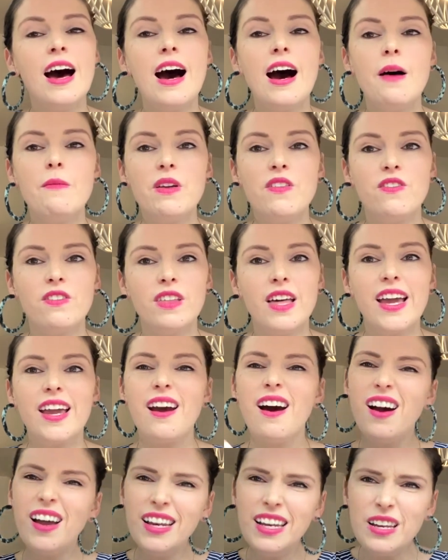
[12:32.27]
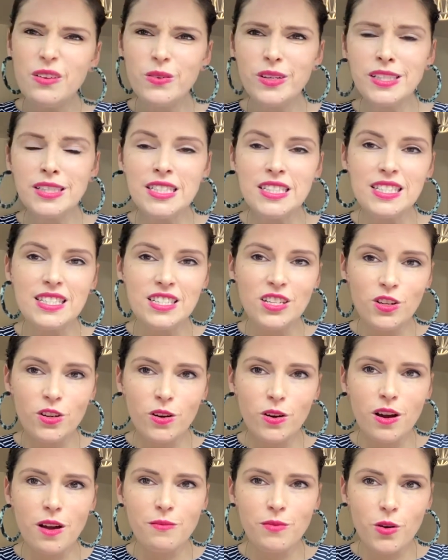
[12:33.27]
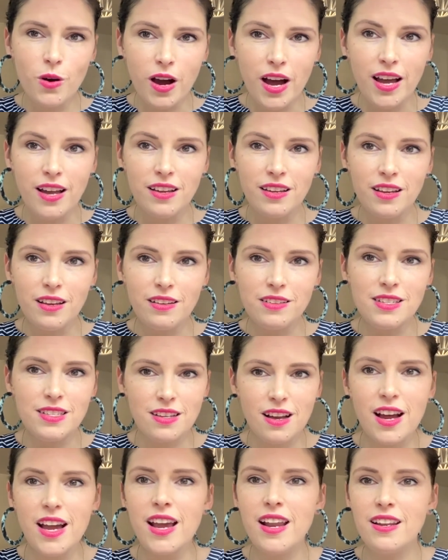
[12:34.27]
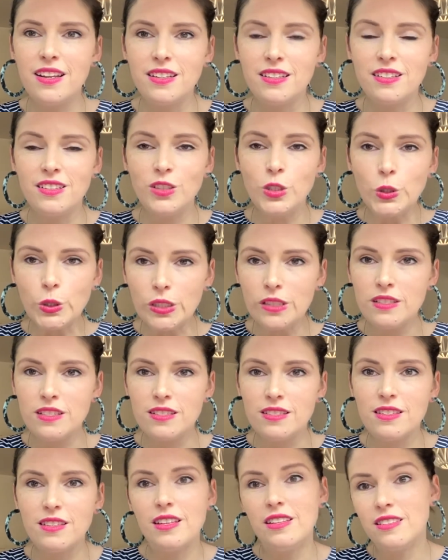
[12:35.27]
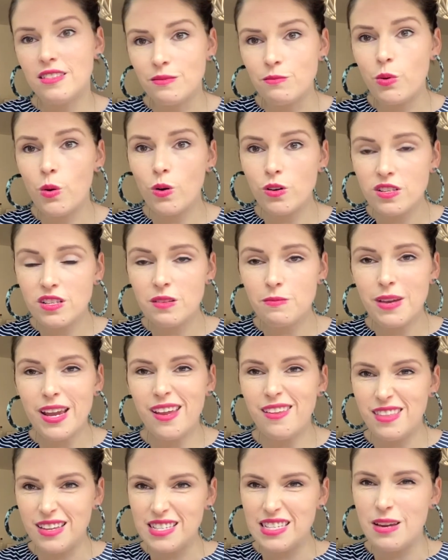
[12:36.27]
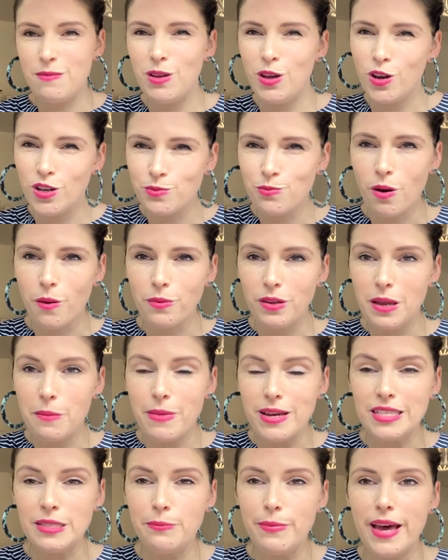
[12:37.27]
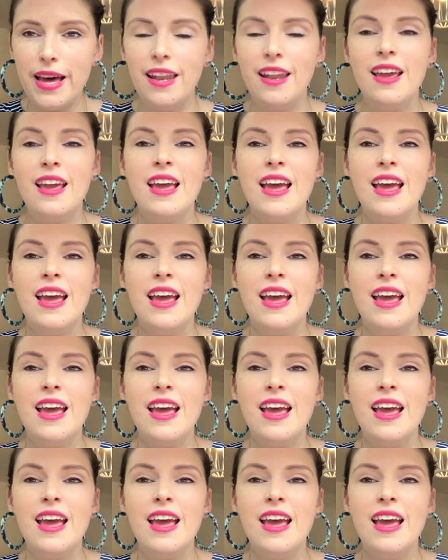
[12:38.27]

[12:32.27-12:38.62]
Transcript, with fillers: Um, if you're like, I need one that, you know, I'm quite design and looks is, is important to me, then Demio is probably your best bet.